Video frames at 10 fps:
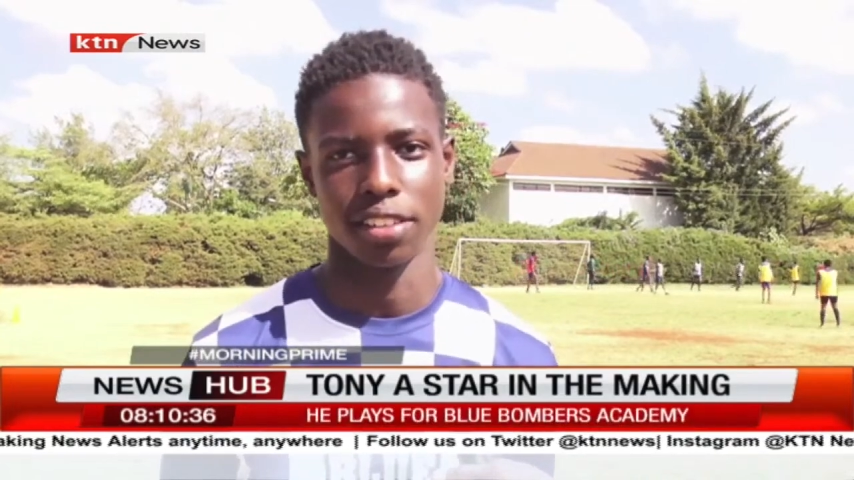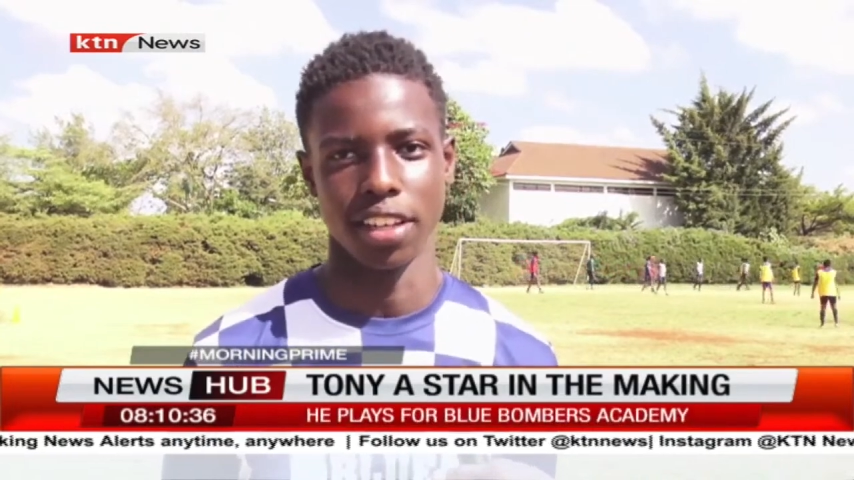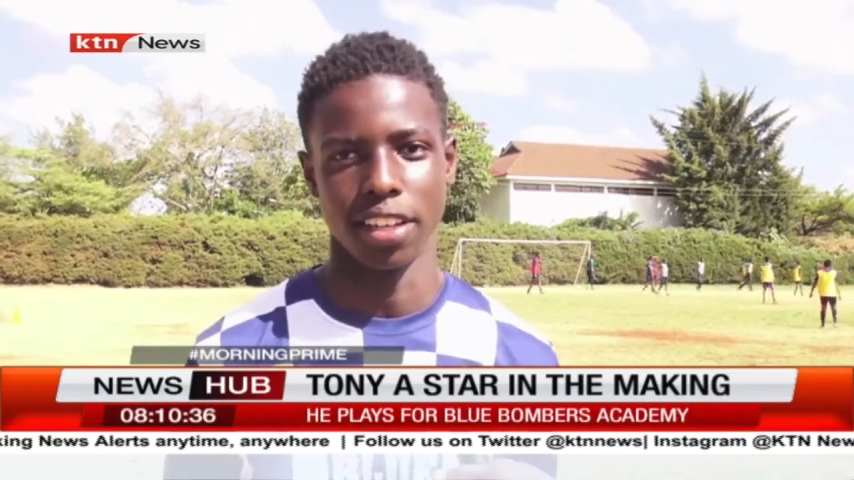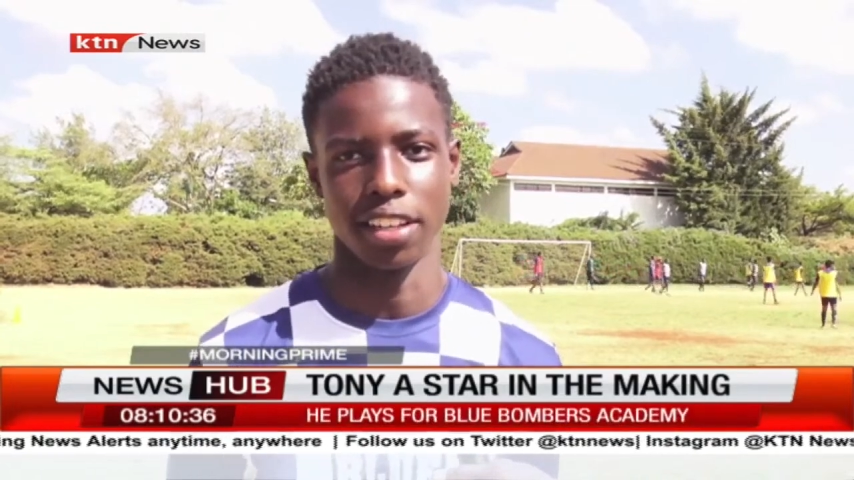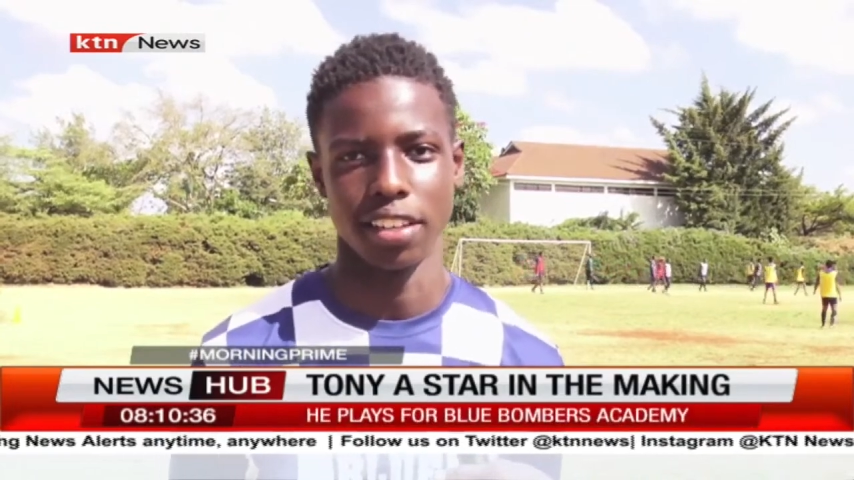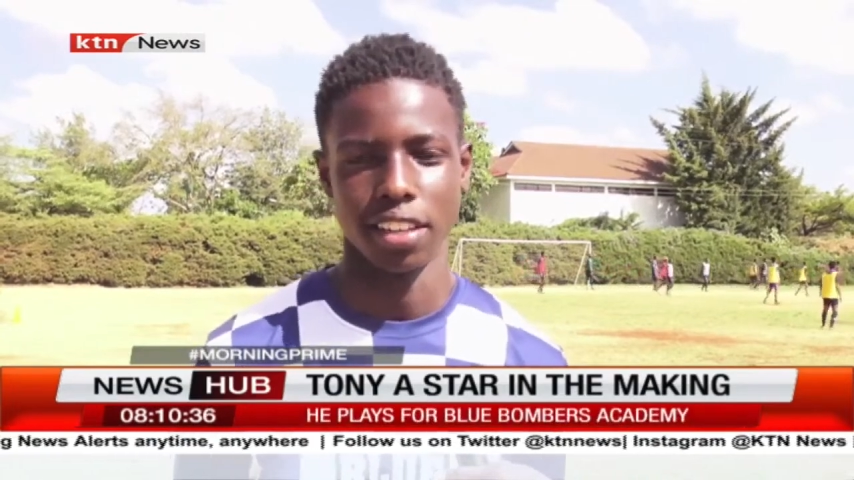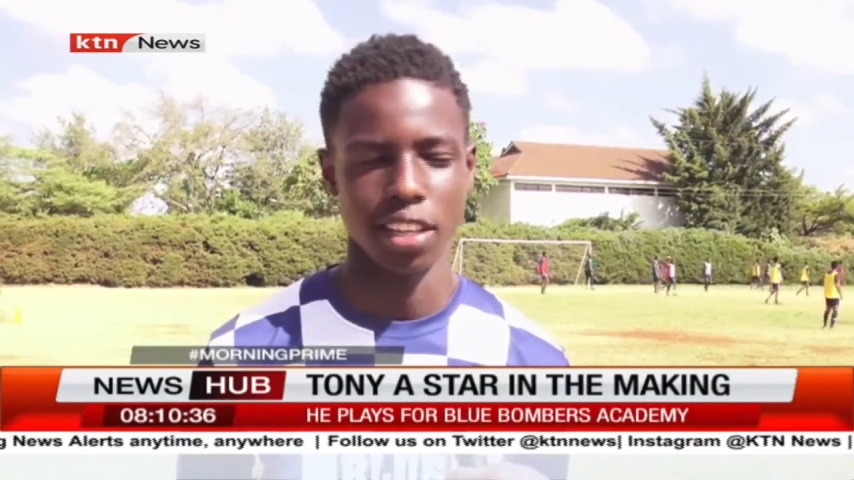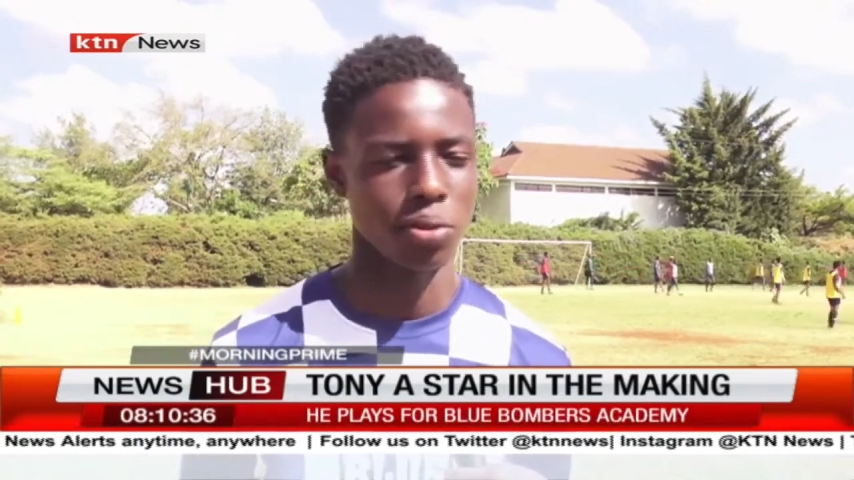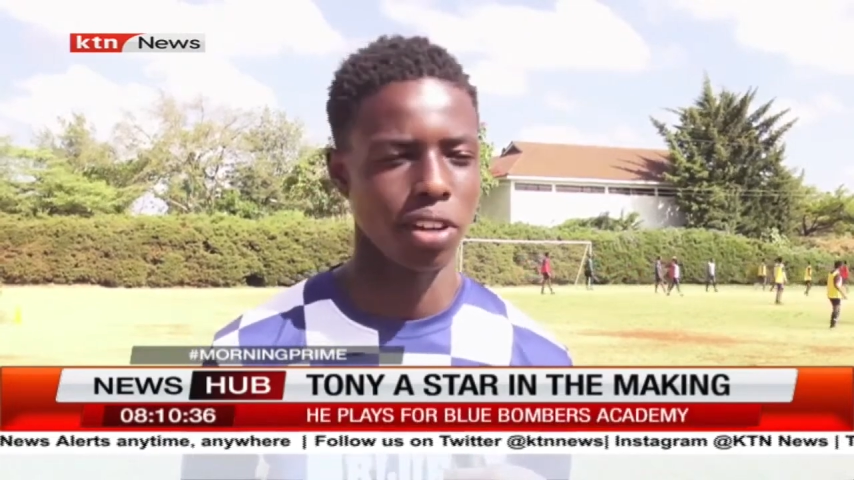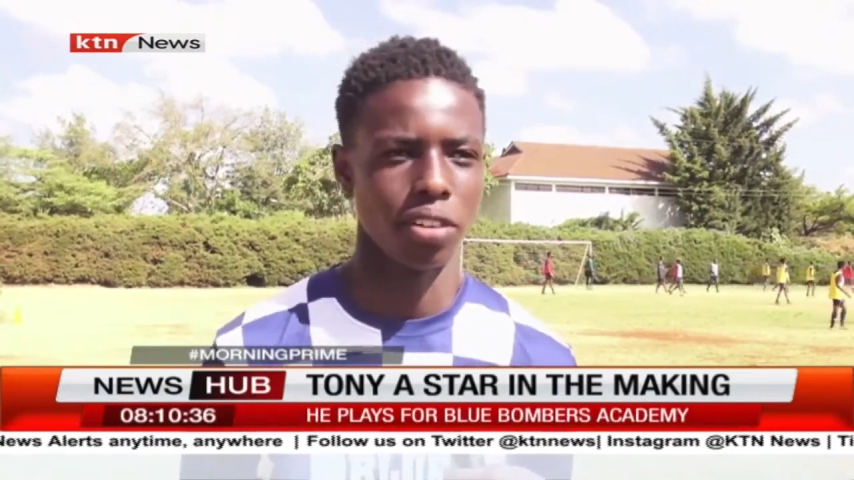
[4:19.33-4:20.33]
Yeah,
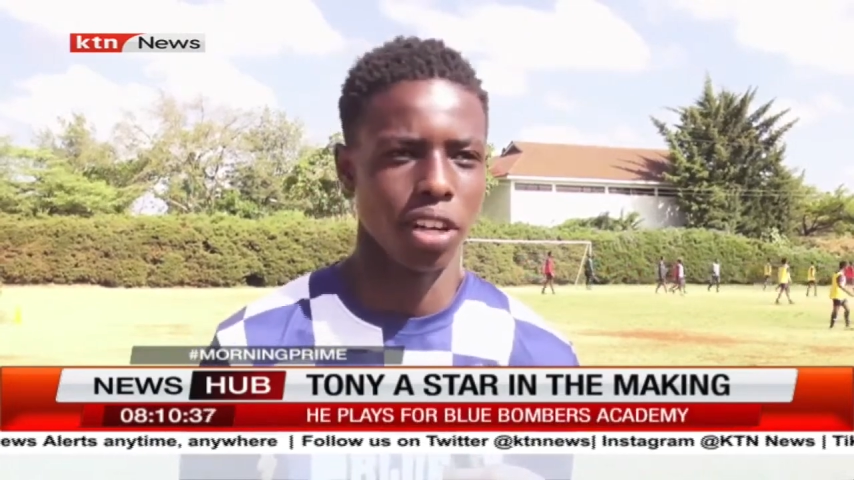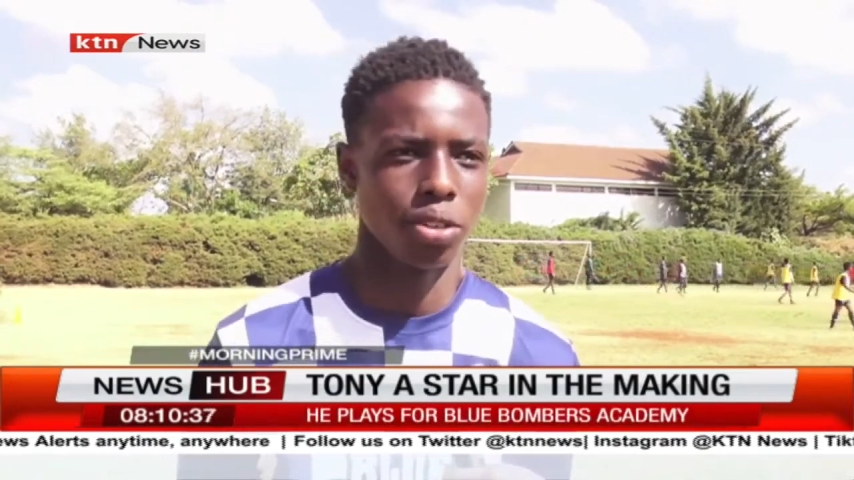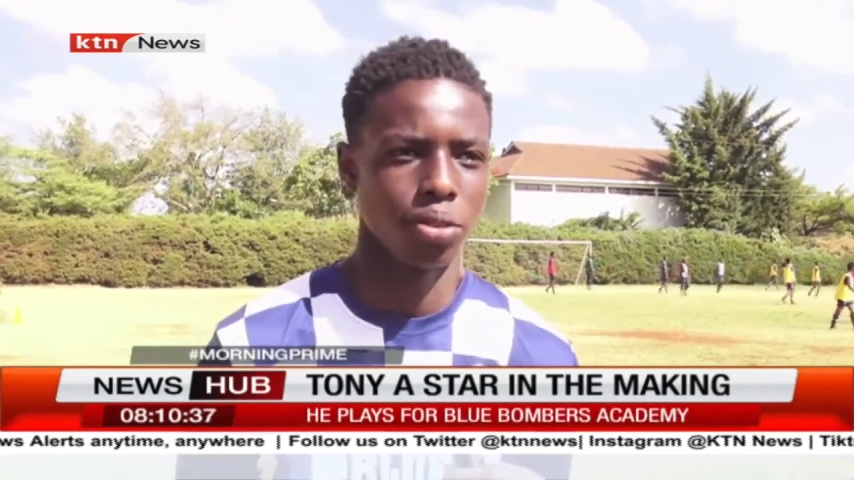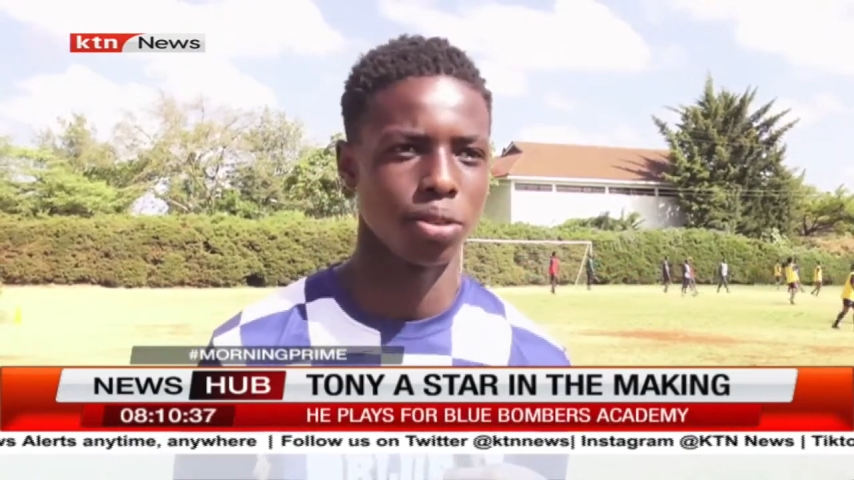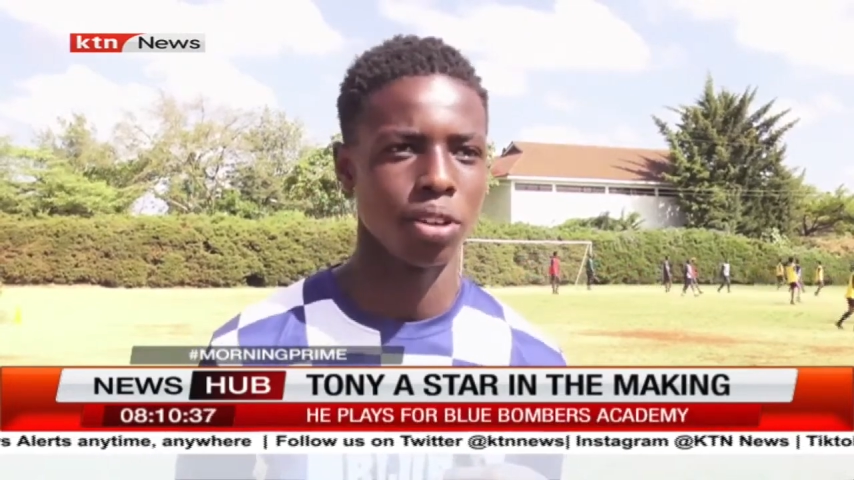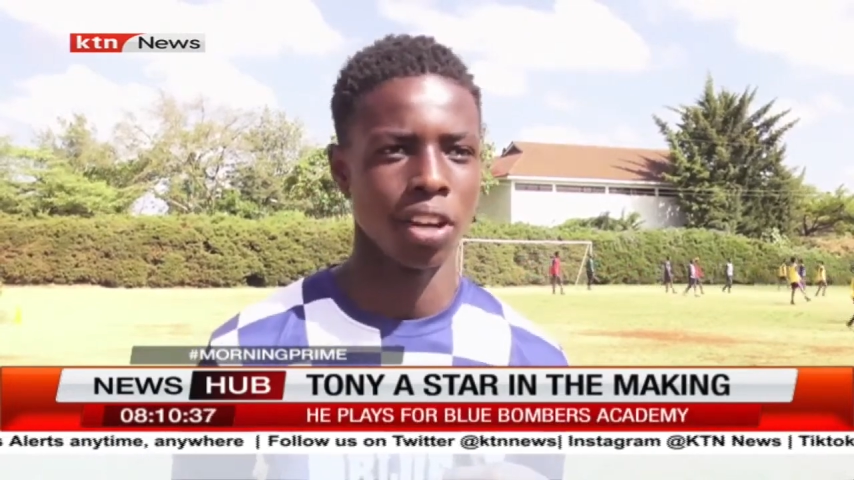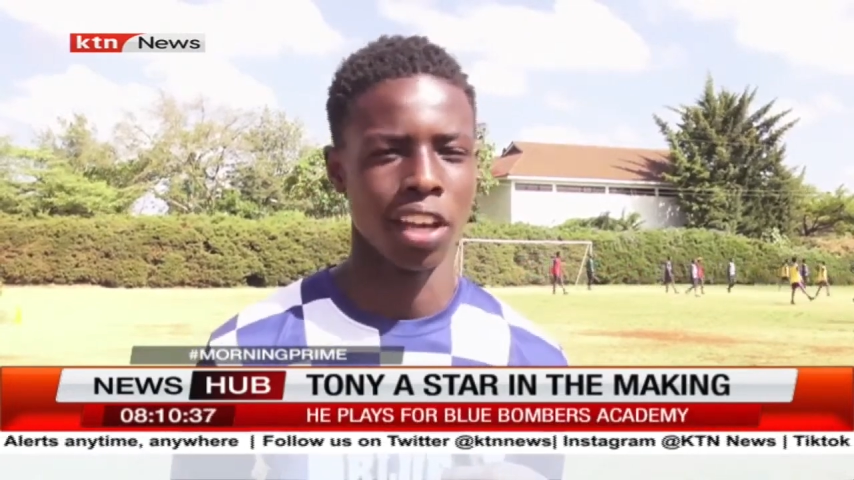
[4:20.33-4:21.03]
that's what I want to do,